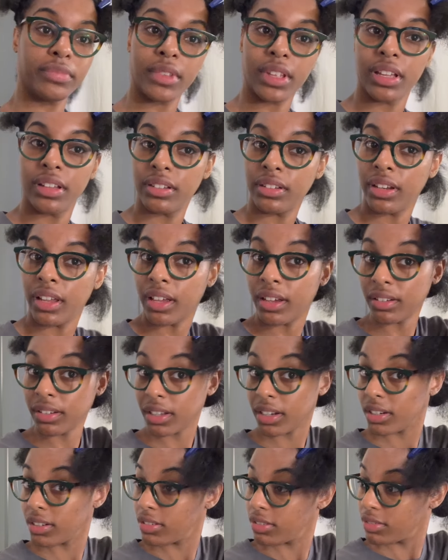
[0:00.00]
And now I
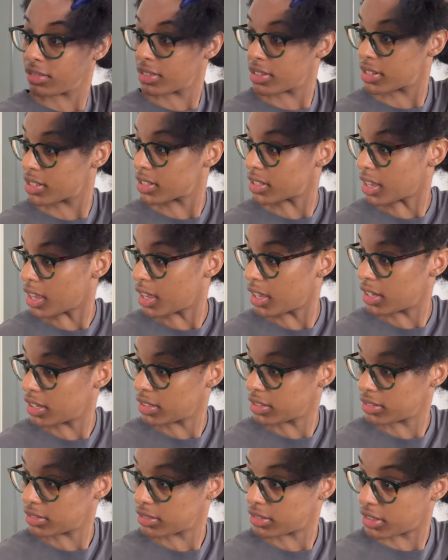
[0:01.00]
gotta do this
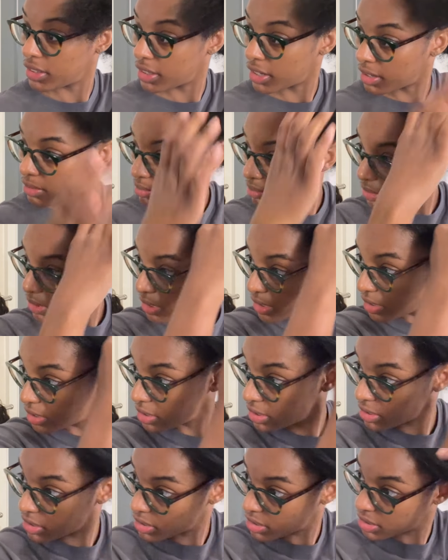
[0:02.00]
side and I'm
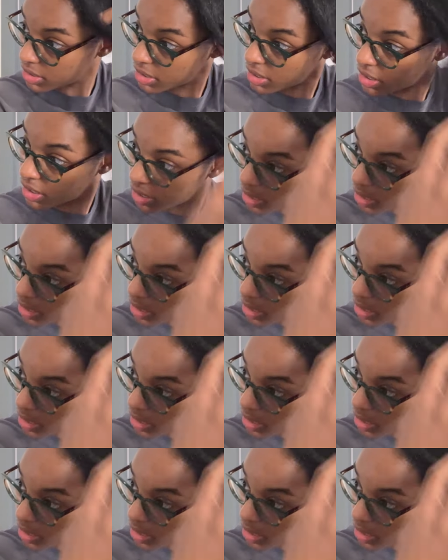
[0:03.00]
good to